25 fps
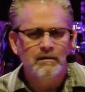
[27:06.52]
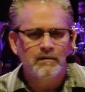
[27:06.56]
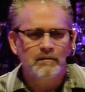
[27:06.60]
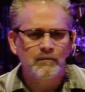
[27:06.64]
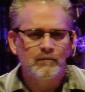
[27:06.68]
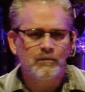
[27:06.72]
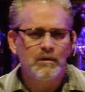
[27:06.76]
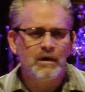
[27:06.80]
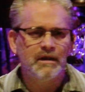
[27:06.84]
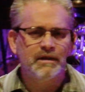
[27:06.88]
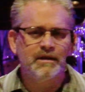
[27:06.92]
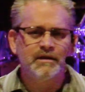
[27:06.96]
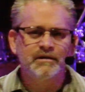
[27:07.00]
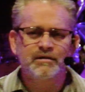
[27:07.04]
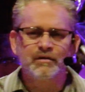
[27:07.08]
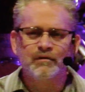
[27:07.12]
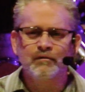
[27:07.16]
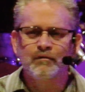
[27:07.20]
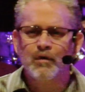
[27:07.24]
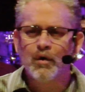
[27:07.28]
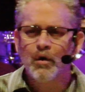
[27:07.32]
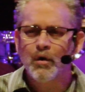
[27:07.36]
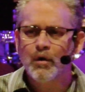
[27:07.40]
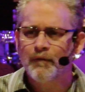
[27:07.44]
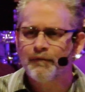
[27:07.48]
Well, there's a
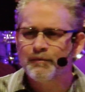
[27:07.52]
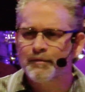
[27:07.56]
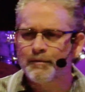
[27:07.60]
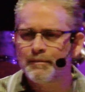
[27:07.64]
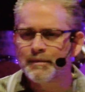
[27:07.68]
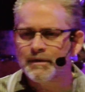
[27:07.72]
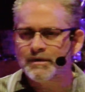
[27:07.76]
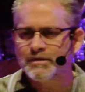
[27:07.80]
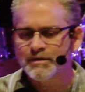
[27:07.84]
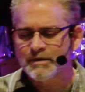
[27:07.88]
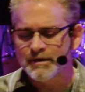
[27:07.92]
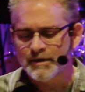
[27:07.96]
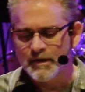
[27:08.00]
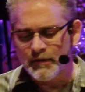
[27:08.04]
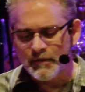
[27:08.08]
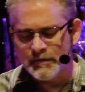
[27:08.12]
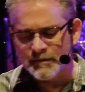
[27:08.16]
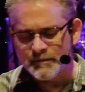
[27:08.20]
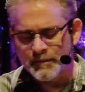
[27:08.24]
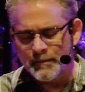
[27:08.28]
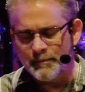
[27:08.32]
role for missionaries,